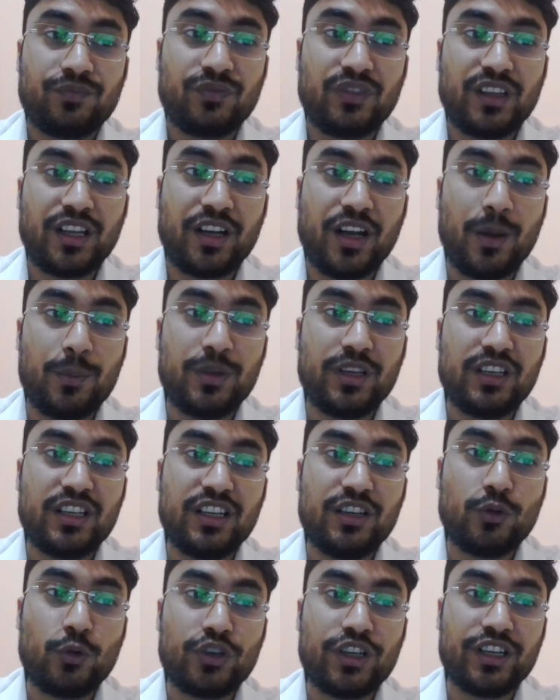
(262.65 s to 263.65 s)
The
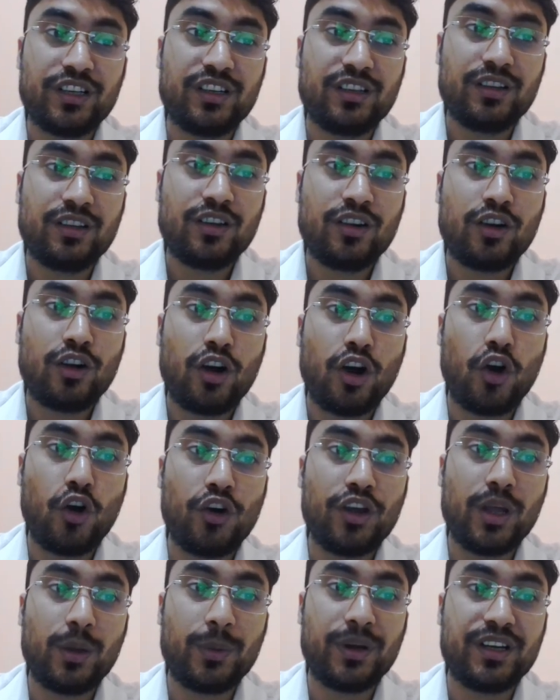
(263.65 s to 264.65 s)
committee noted,
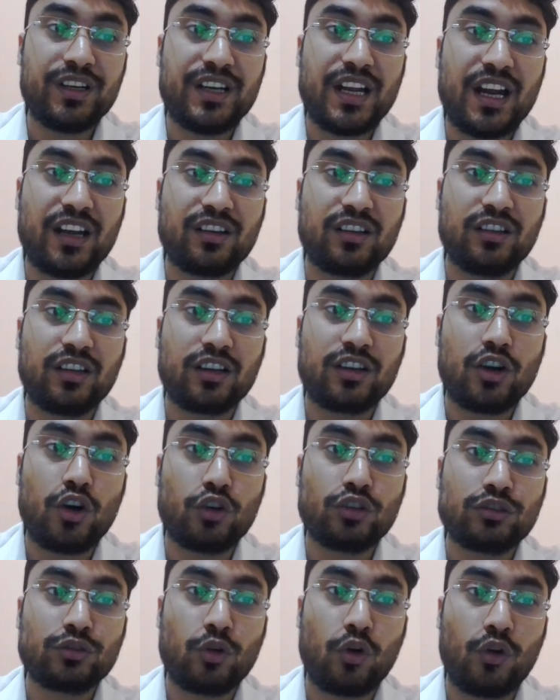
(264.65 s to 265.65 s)
however, that the
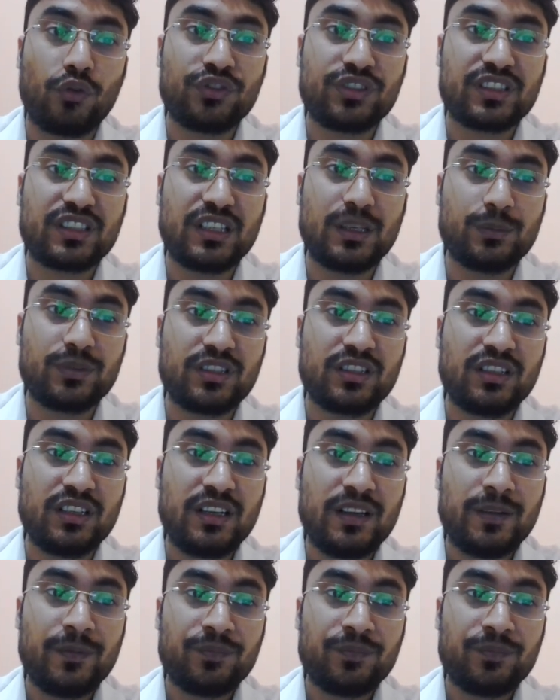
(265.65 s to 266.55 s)
cost of schemes